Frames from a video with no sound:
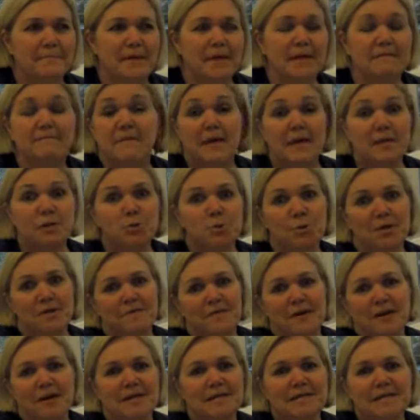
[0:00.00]
inventory
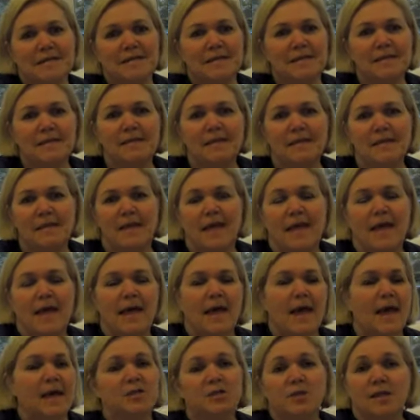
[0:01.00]
of ideas,
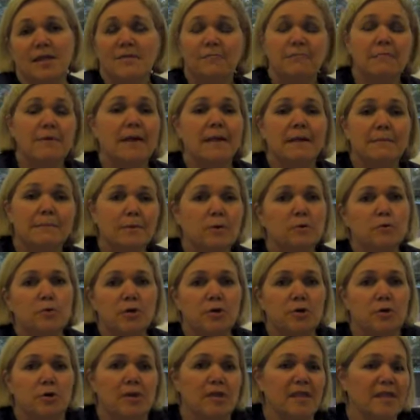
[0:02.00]
and just really
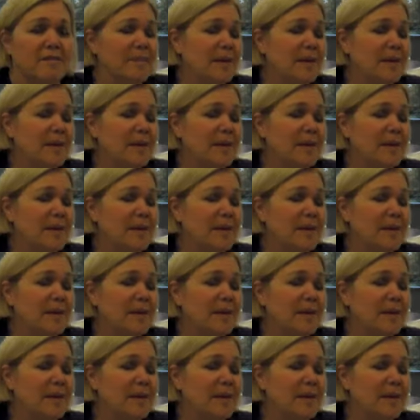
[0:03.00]
building on it.